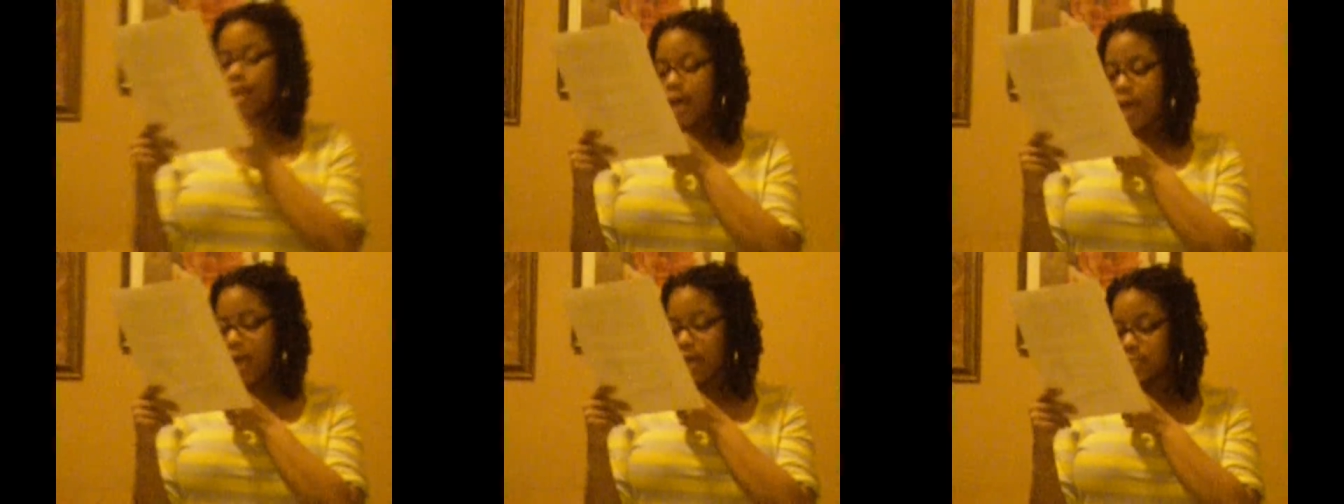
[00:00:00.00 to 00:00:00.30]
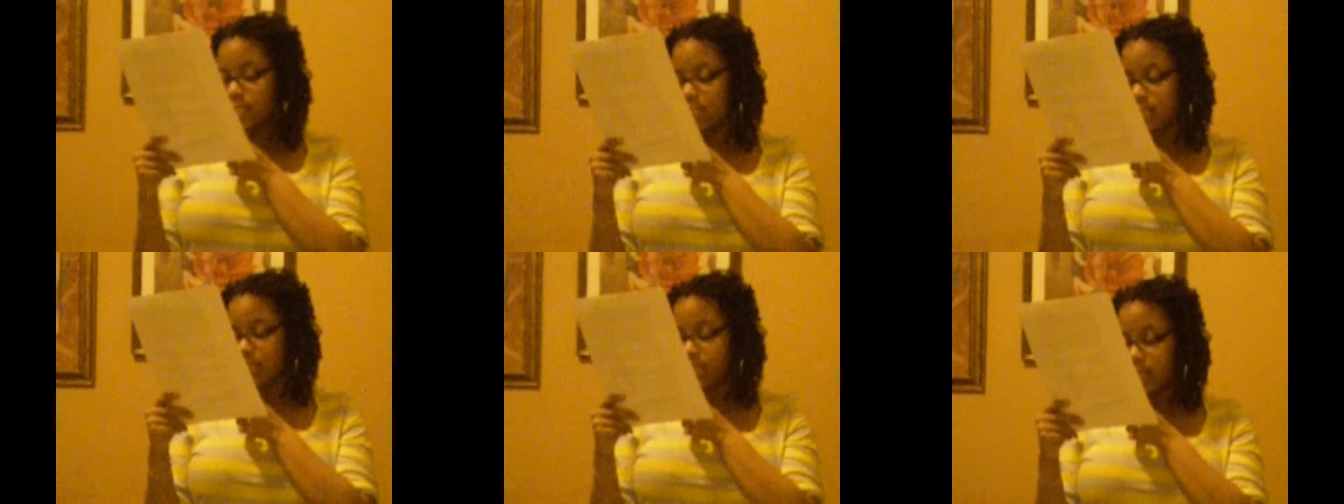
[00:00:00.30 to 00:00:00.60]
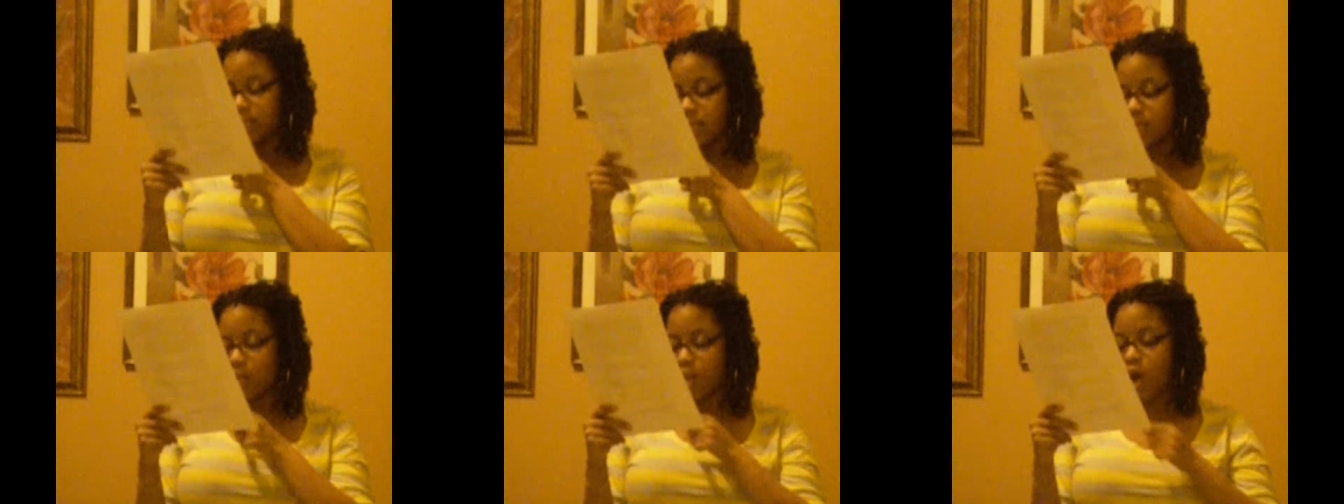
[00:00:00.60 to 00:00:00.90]

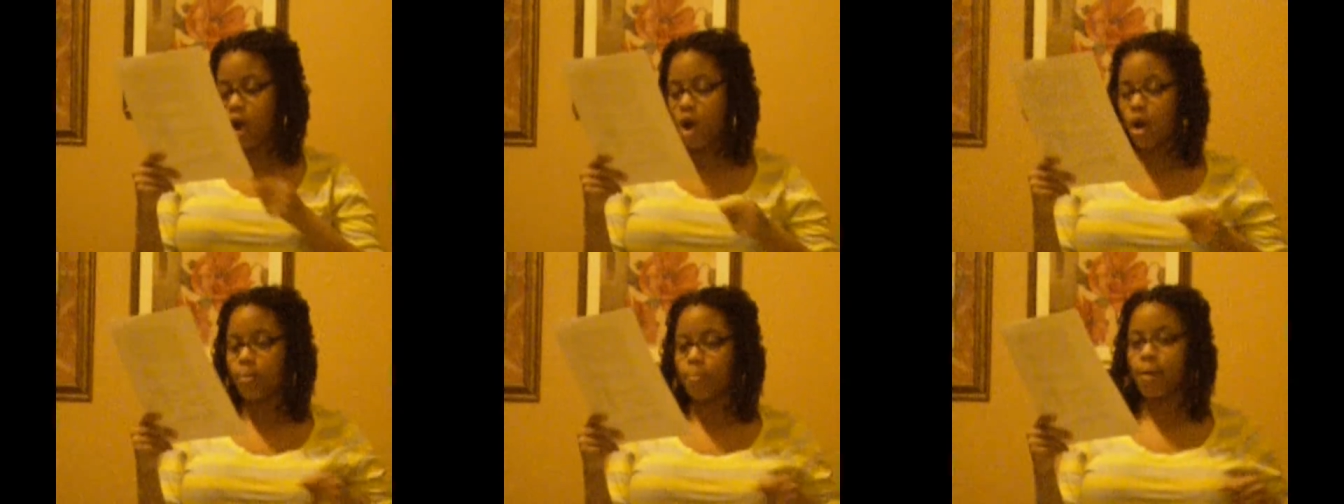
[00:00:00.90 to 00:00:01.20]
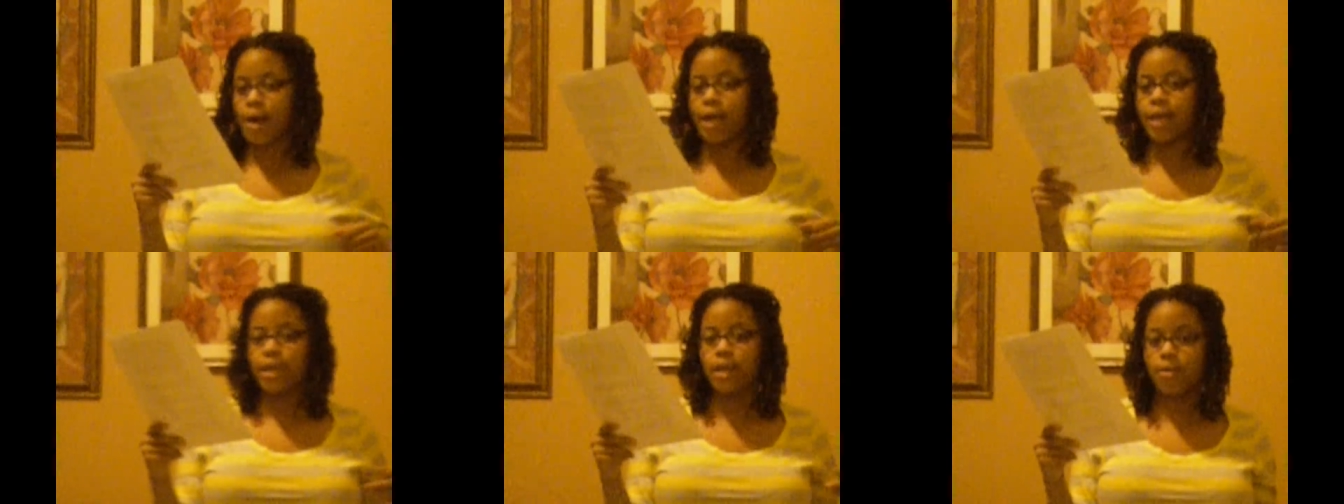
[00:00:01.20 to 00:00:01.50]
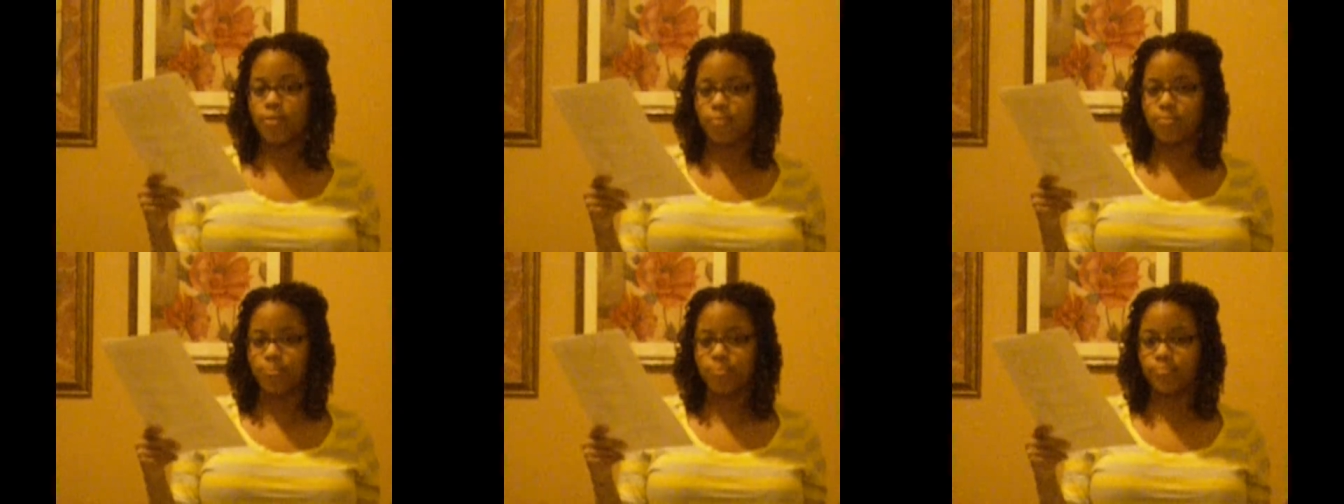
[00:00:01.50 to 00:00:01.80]
Lastly are my
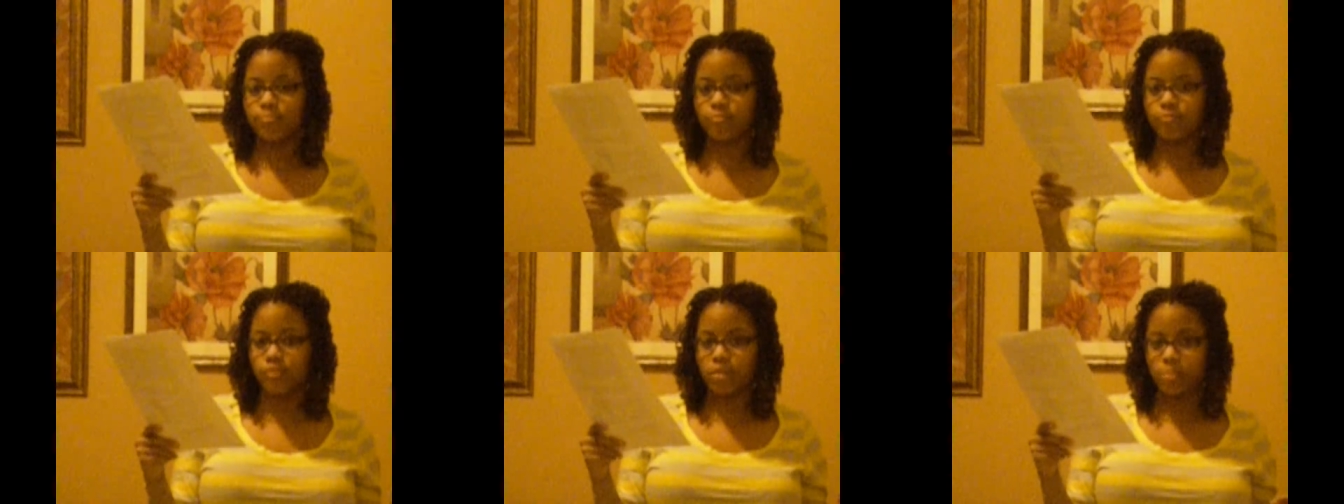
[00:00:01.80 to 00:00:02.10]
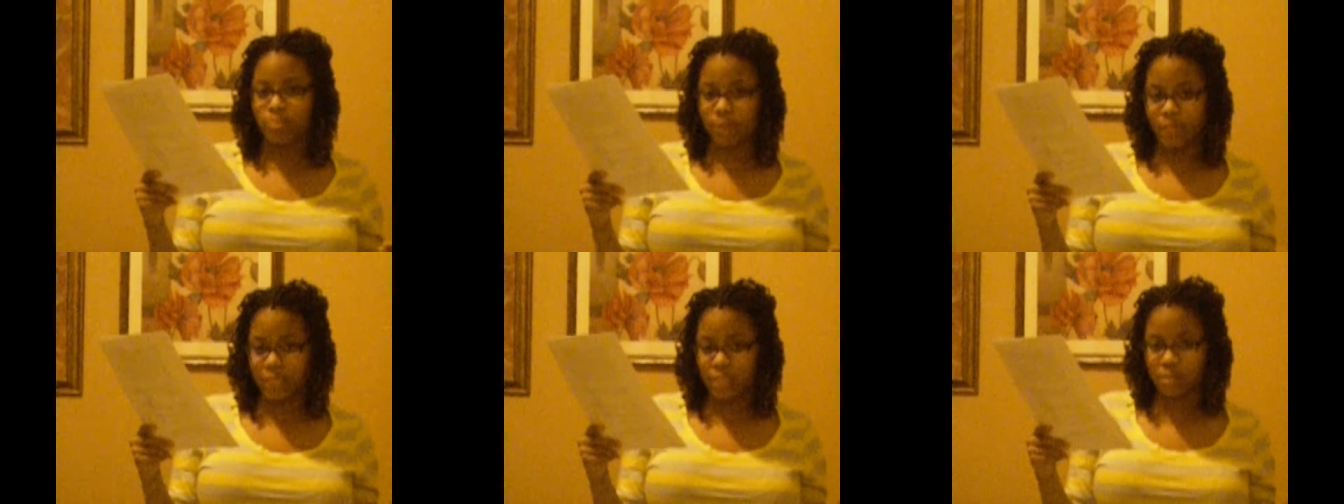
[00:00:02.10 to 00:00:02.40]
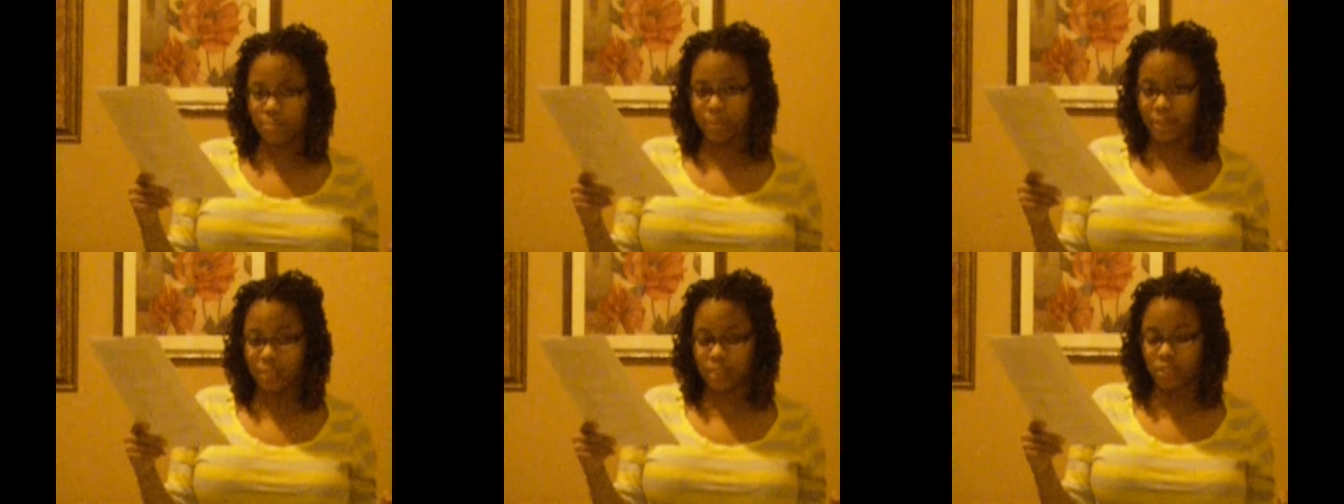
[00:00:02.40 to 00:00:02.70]
hip
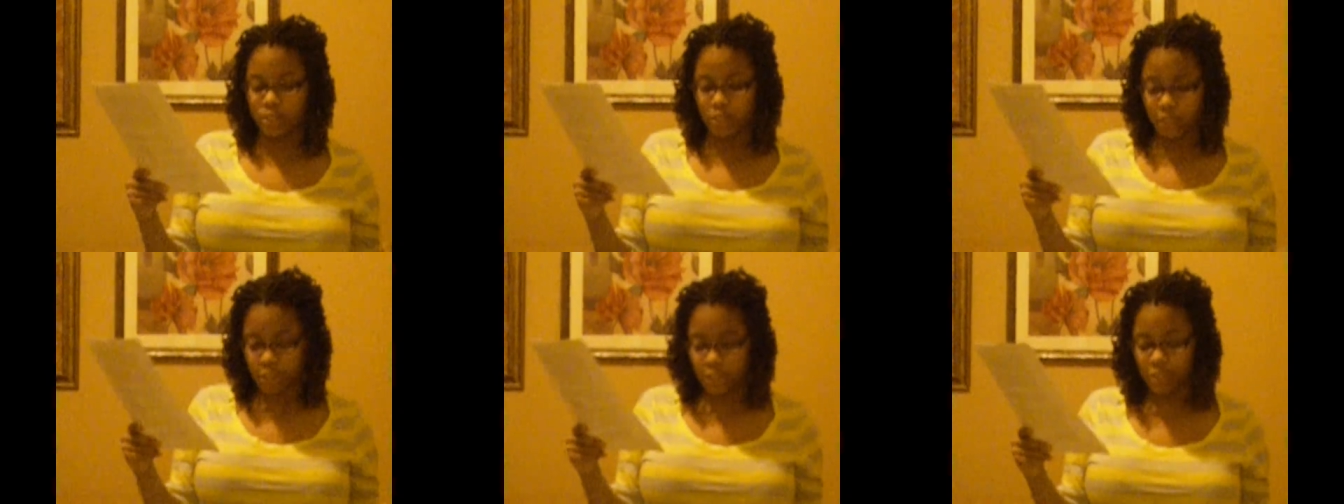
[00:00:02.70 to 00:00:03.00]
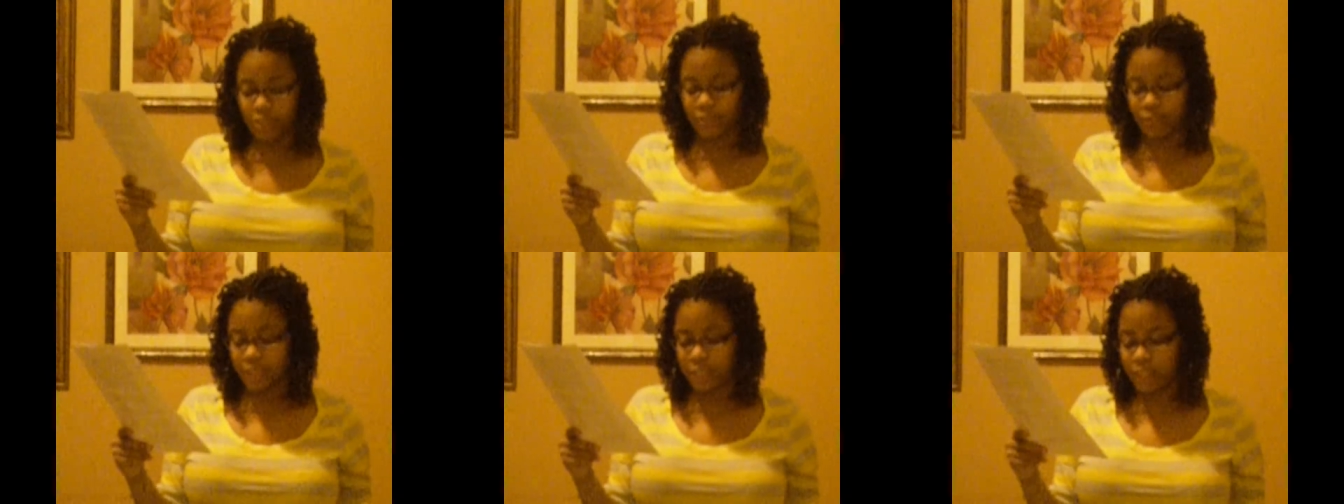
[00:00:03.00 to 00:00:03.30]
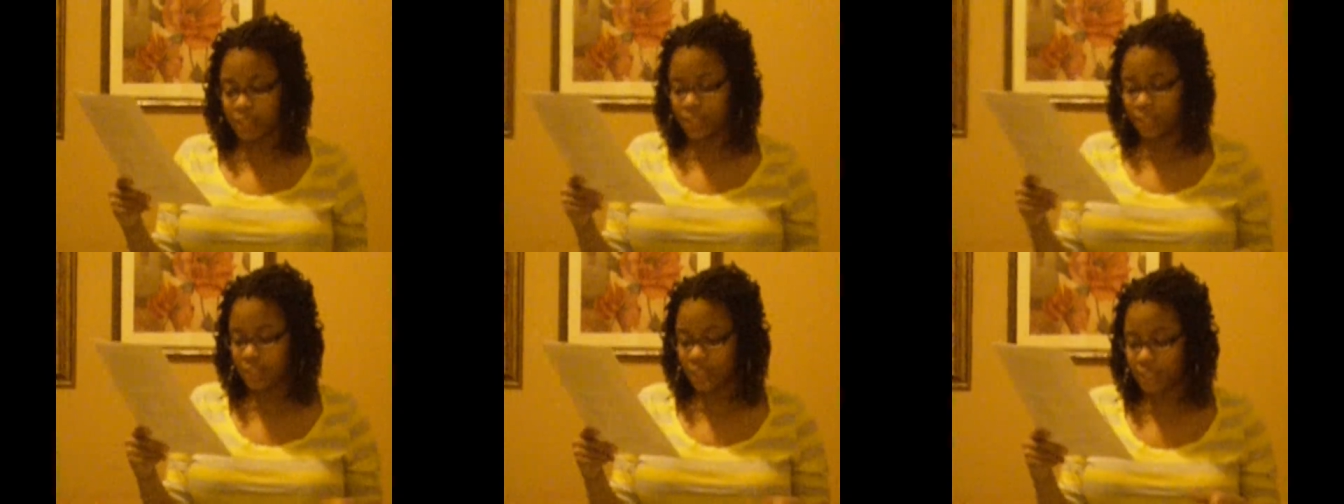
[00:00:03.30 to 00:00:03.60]
replacement
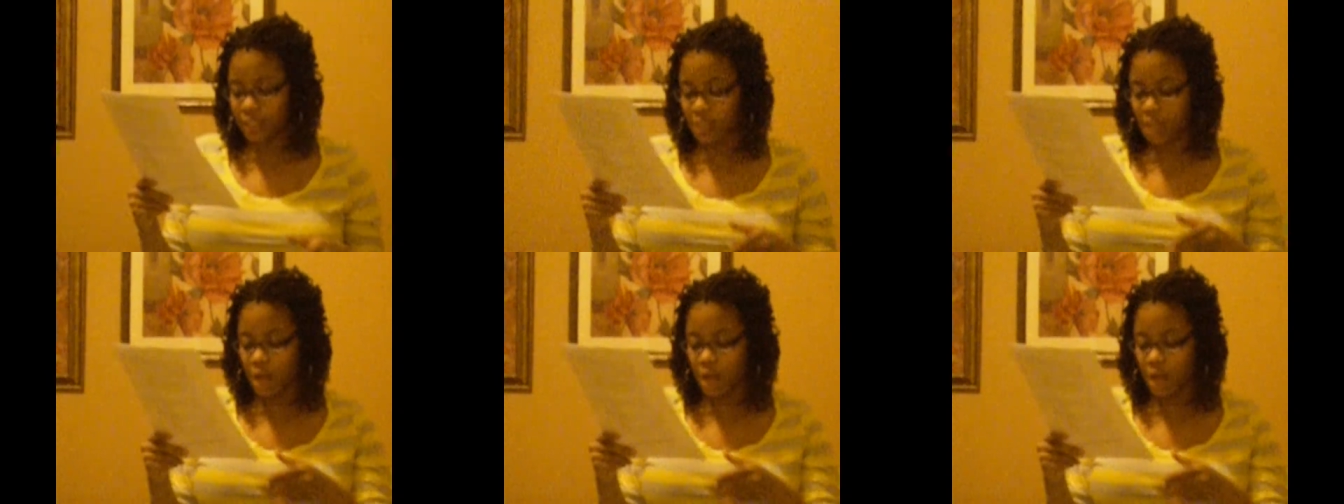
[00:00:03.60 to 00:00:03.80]
surgeries.